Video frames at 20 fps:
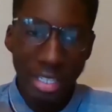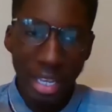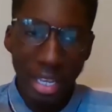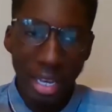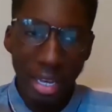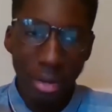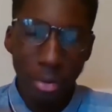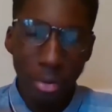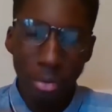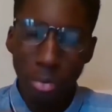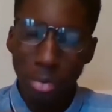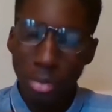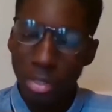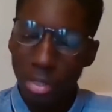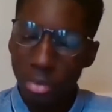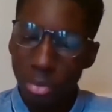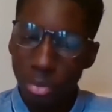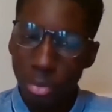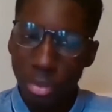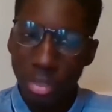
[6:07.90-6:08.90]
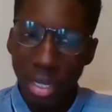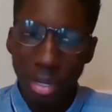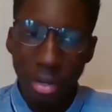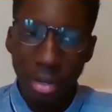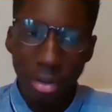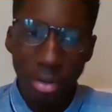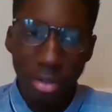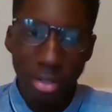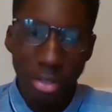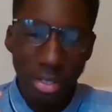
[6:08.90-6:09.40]
to get, what's that
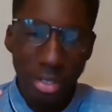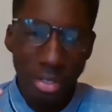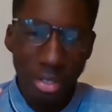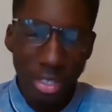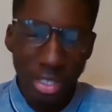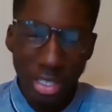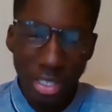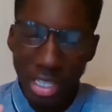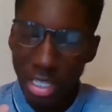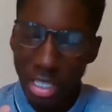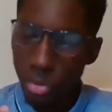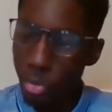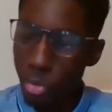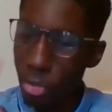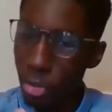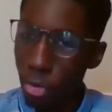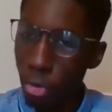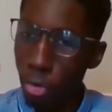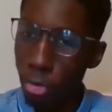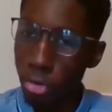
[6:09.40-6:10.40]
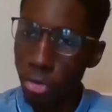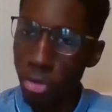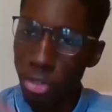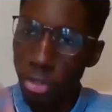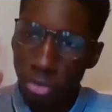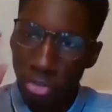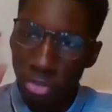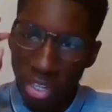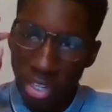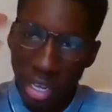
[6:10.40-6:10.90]
disease when you're older and
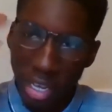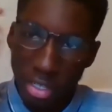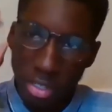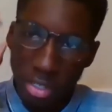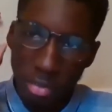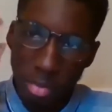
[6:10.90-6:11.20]
you forget?